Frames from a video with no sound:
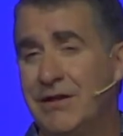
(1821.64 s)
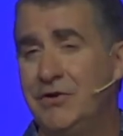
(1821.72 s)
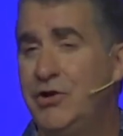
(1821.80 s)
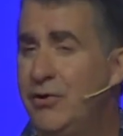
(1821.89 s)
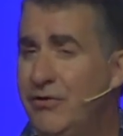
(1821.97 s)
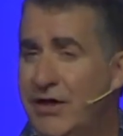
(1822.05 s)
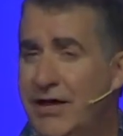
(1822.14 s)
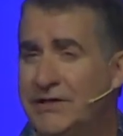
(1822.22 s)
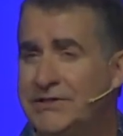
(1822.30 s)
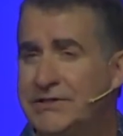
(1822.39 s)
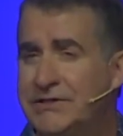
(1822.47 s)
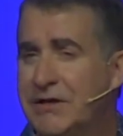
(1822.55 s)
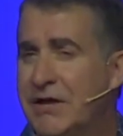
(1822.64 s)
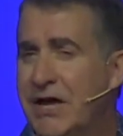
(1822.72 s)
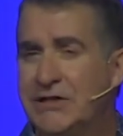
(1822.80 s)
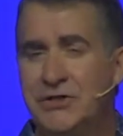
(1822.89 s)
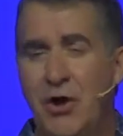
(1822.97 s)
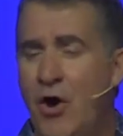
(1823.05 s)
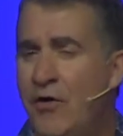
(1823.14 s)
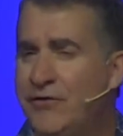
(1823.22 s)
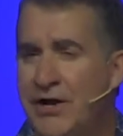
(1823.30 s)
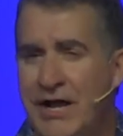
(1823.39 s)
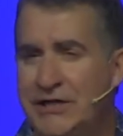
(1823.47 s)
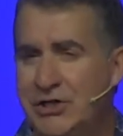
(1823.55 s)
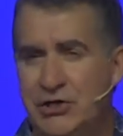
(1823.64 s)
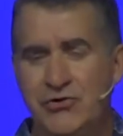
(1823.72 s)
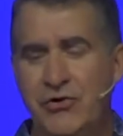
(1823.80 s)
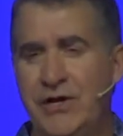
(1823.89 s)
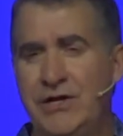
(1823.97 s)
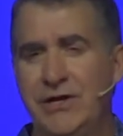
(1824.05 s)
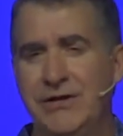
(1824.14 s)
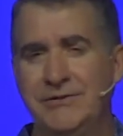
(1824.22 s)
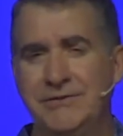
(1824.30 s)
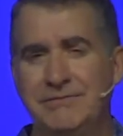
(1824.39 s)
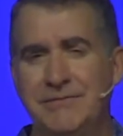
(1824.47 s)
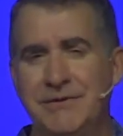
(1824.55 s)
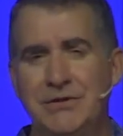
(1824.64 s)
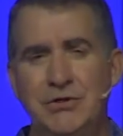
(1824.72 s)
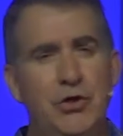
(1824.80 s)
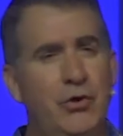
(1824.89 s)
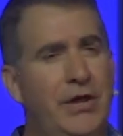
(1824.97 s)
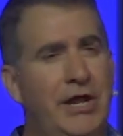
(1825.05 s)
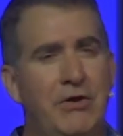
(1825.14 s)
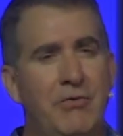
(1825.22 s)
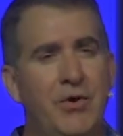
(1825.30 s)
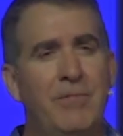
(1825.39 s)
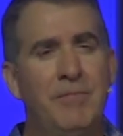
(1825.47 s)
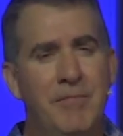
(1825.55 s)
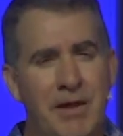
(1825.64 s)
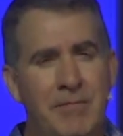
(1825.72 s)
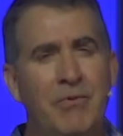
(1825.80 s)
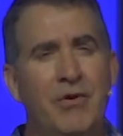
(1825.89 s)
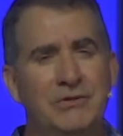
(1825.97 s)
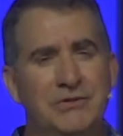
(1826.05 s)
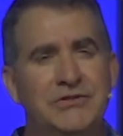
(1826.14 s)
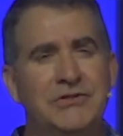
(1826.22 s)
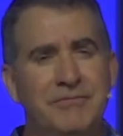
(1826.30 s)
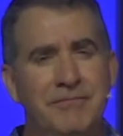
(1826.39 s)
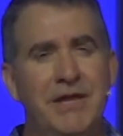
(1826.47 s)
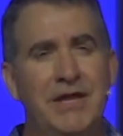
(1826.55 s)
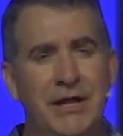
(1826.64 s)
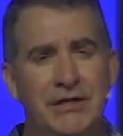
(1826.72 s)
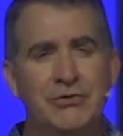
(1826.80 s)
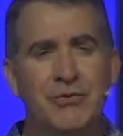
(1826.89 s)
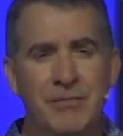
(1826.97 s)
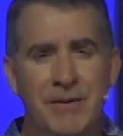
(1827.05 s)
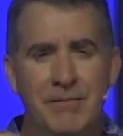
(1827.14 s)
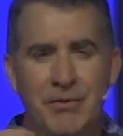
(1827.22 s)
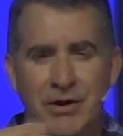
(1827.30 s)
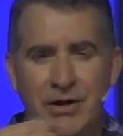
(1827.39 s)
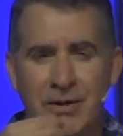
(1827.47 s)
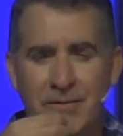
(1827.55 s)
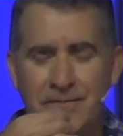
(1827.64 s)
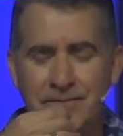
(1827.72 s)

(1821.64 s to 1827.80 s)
Do this as often as you drink it, do it in remembrance of me. Let's remember him.